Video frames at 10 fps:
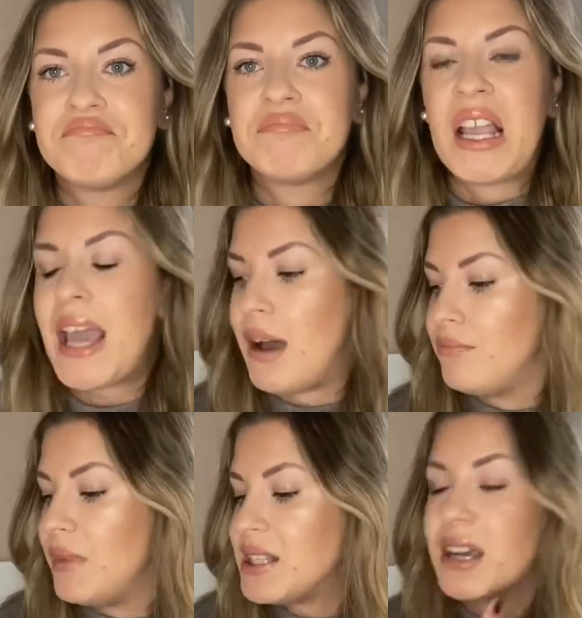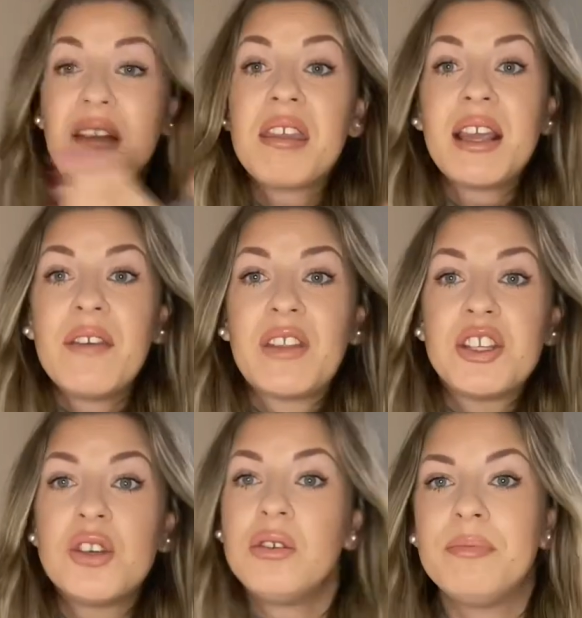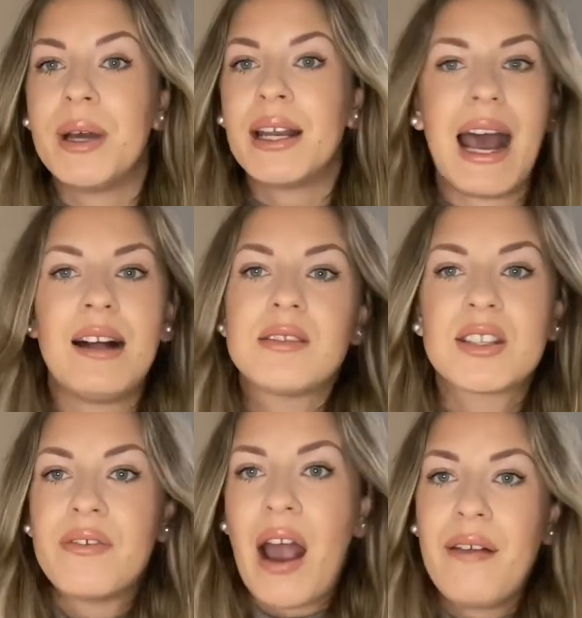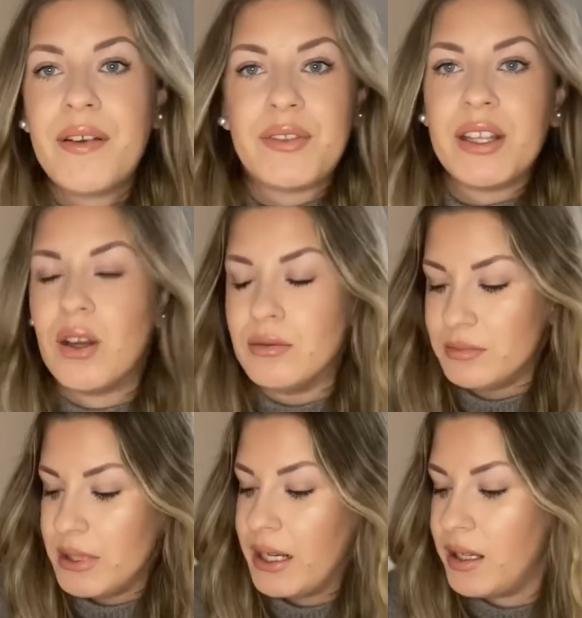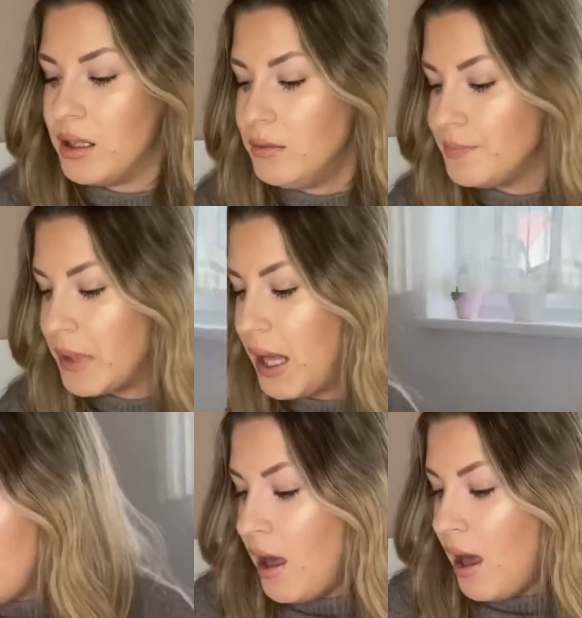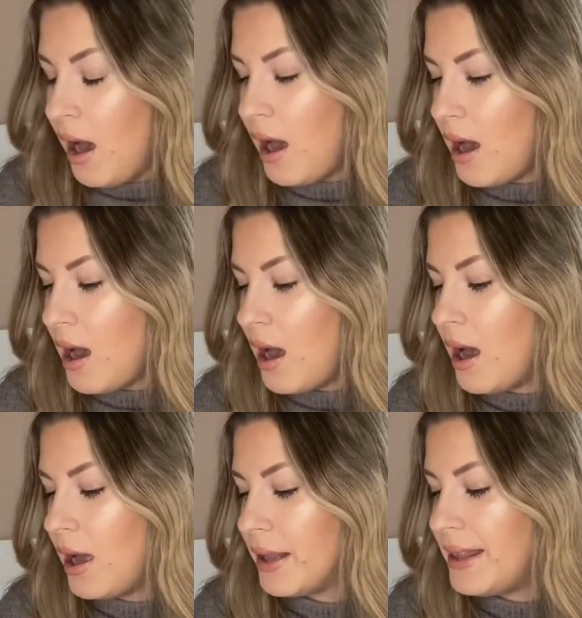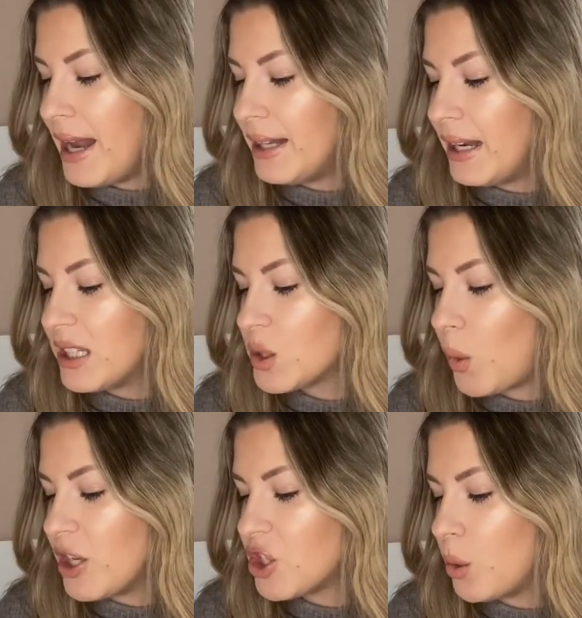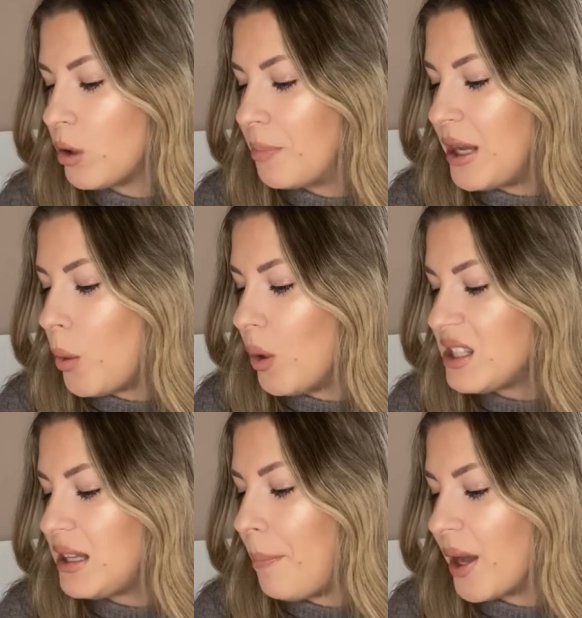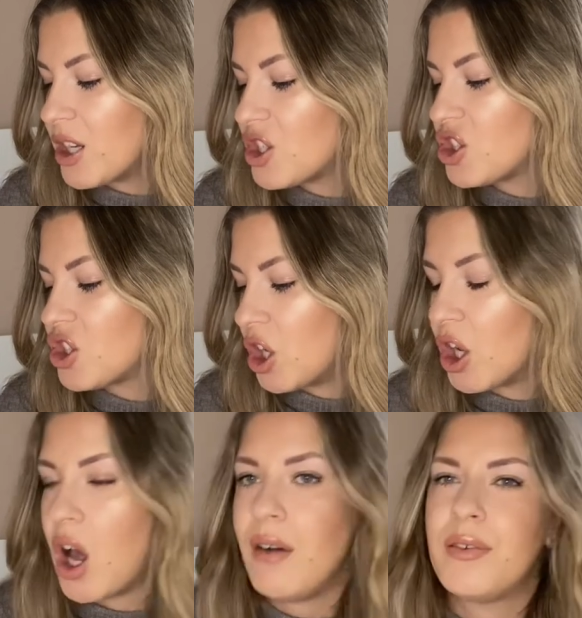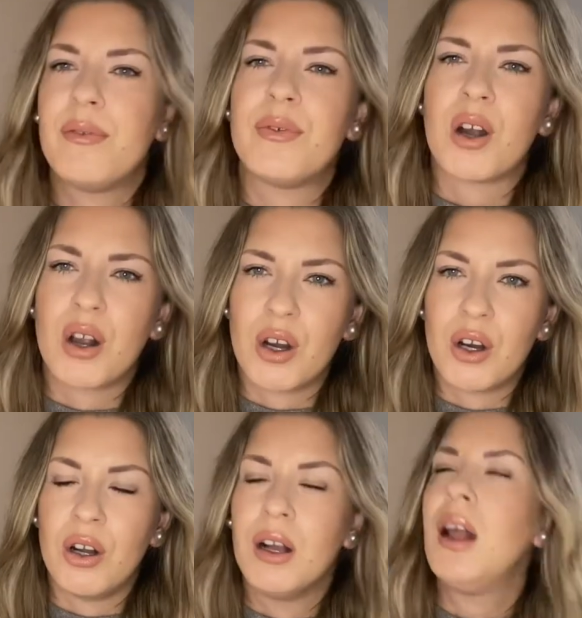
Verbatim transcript: yeah, it's a good thing if they do, but I'll survive if they don't, like, you know. Uh, then the next question would be, what's the biggest turnoff for a girl?